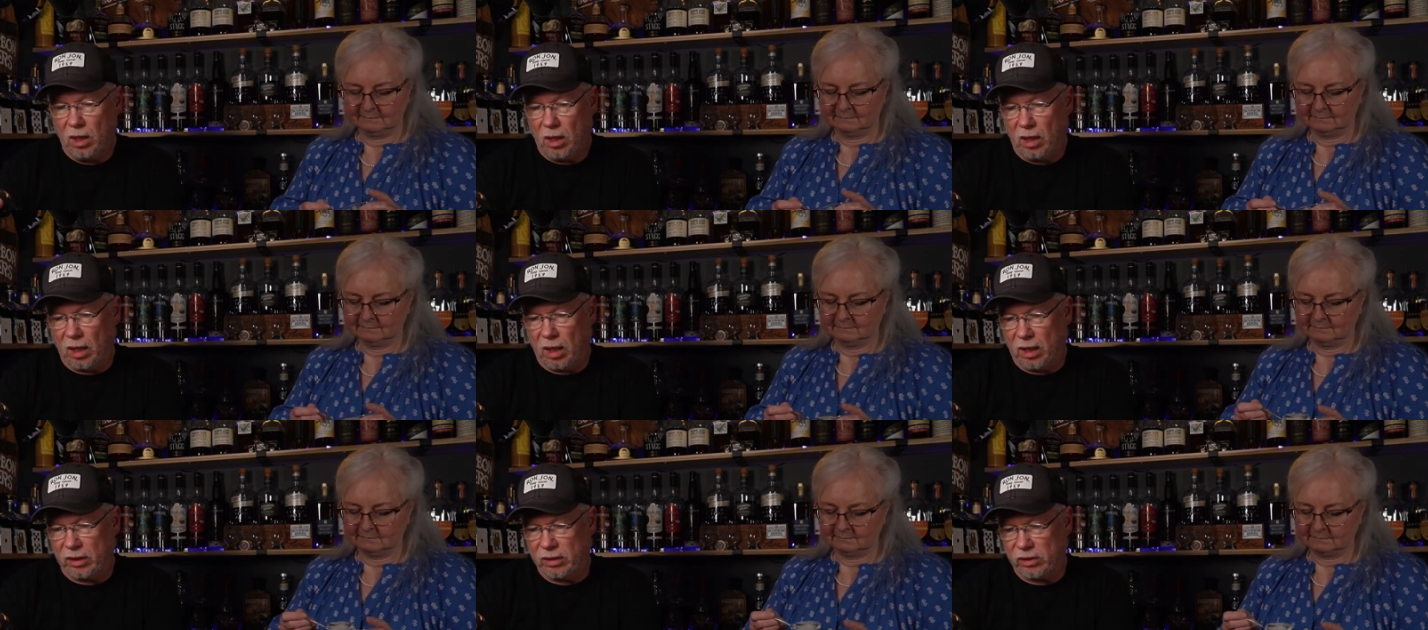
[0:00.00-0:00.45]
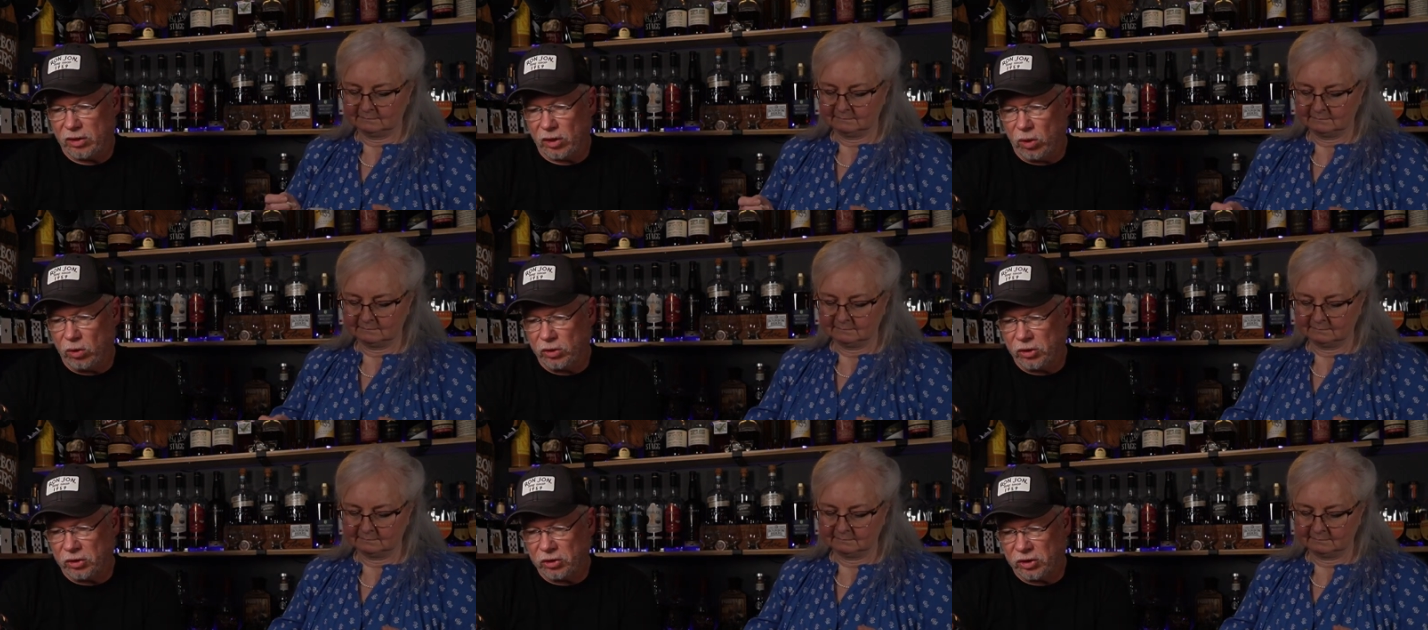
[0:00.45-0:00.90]
Speaker 1: uh, this
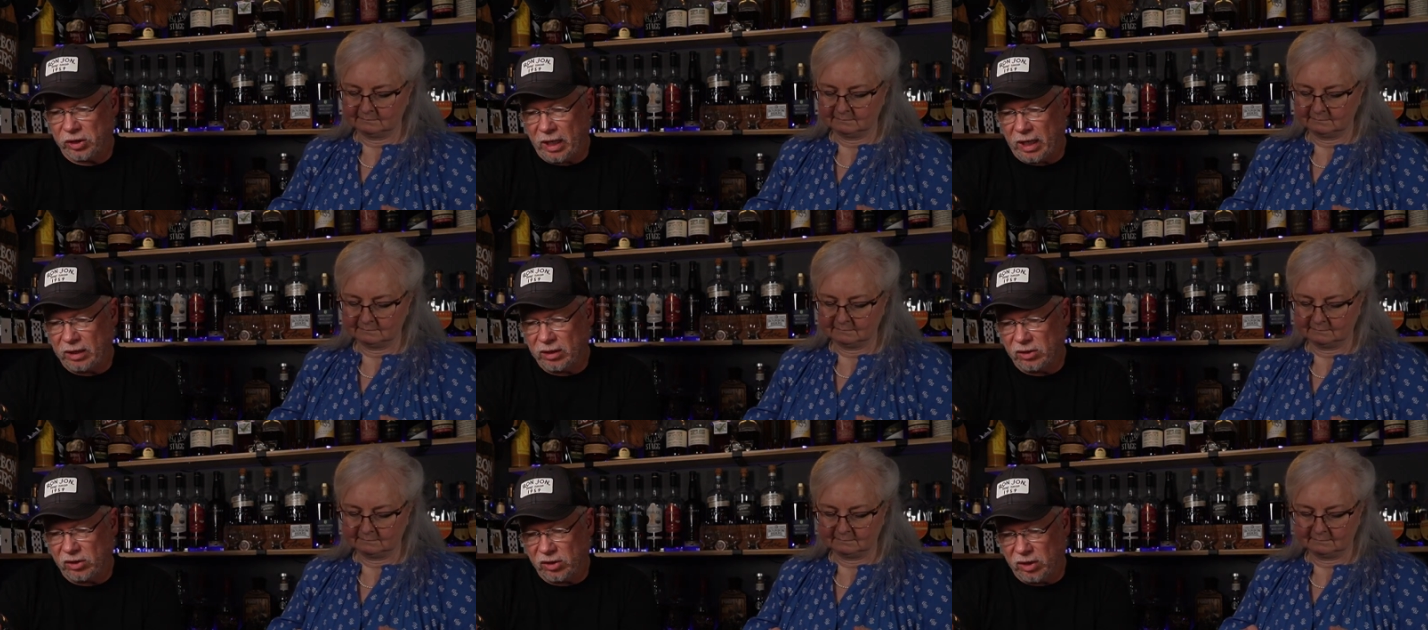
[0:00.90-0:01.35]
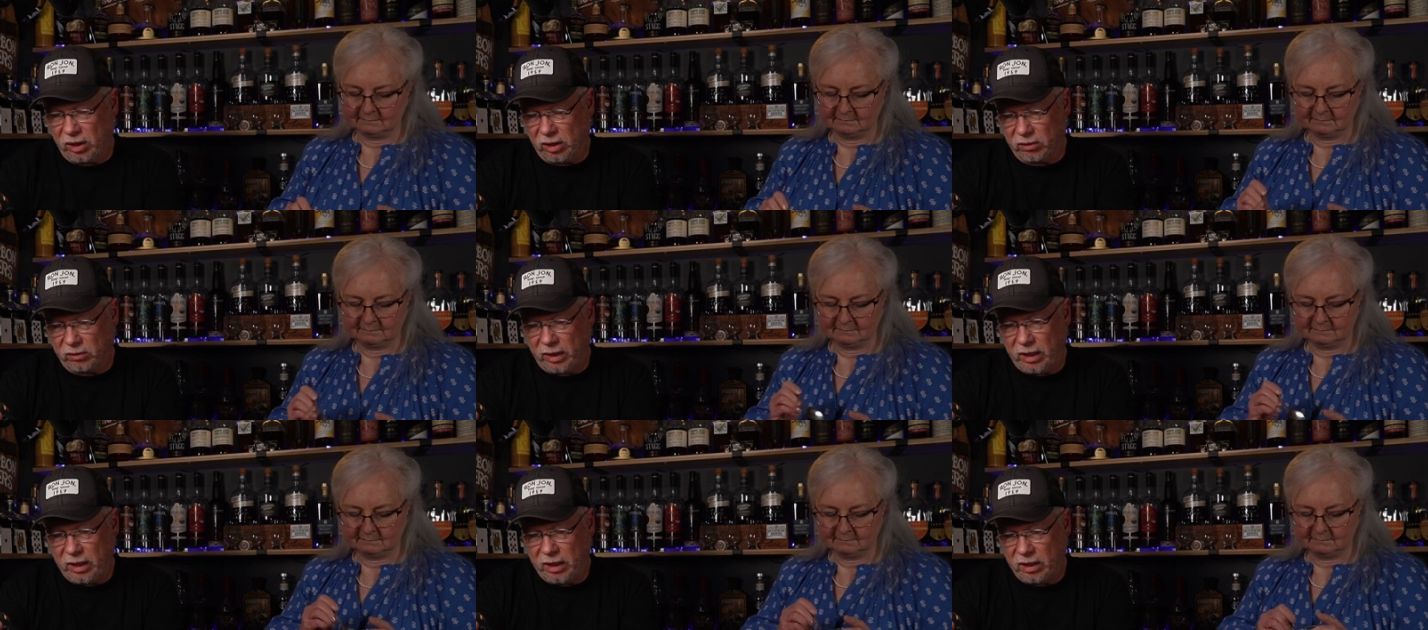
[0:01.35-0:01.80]
Oceanside
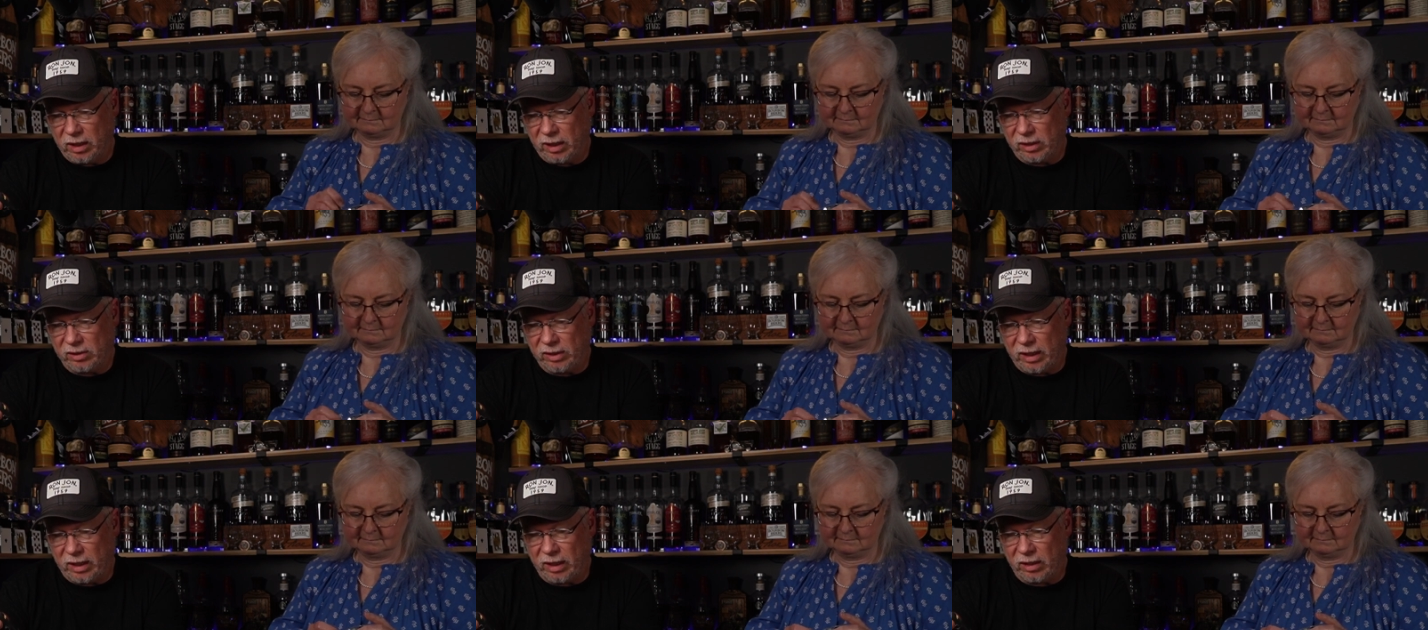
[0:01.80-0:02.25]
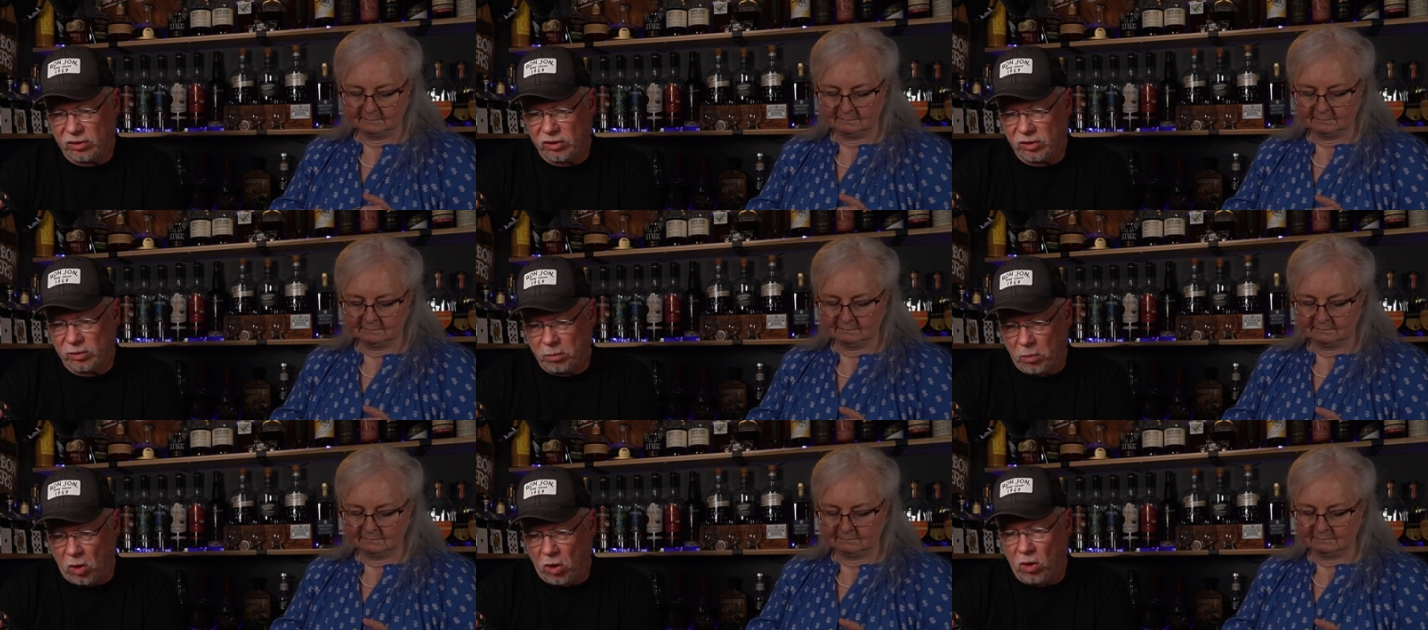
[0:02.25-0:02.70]
Distillery. Like I said, a
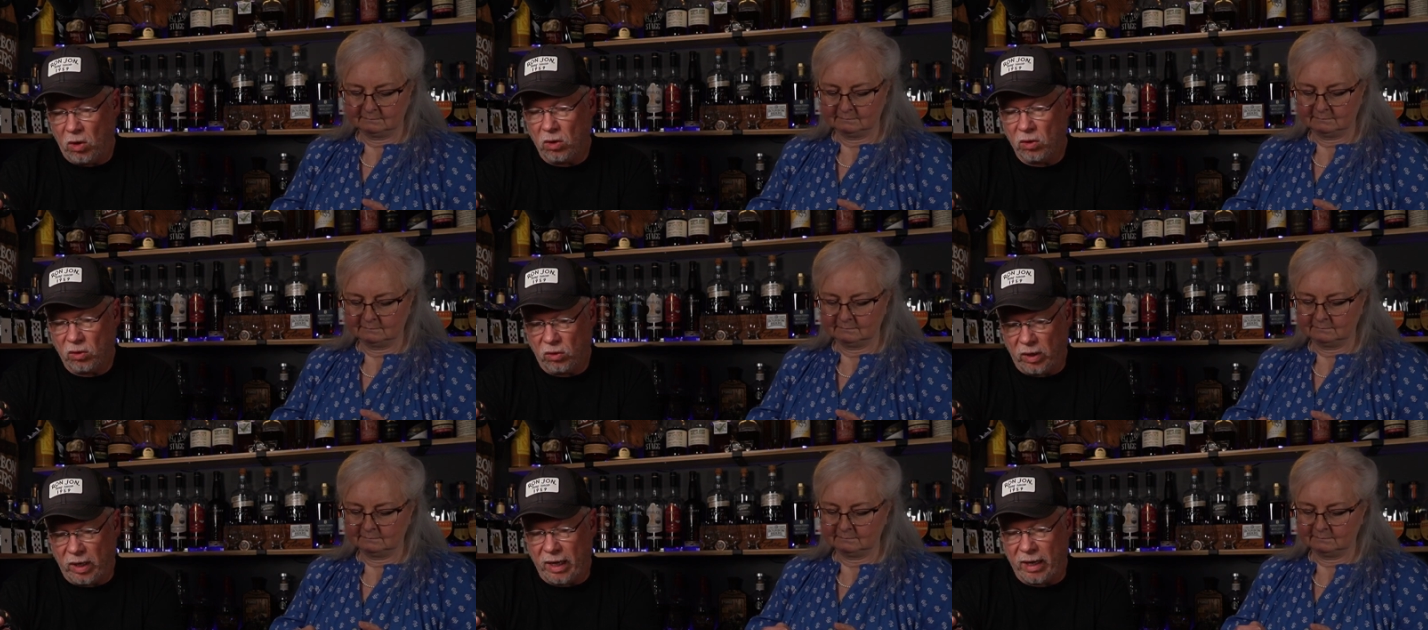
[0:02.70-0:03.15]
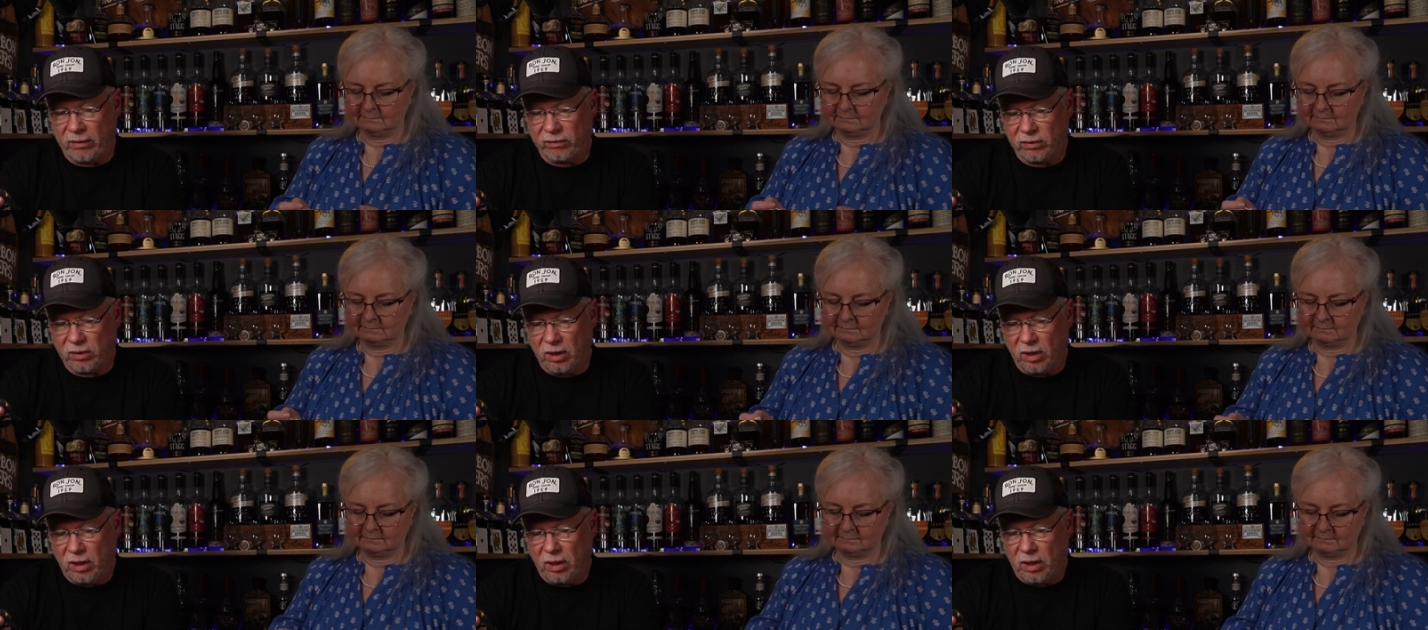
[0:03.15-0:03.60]
small craft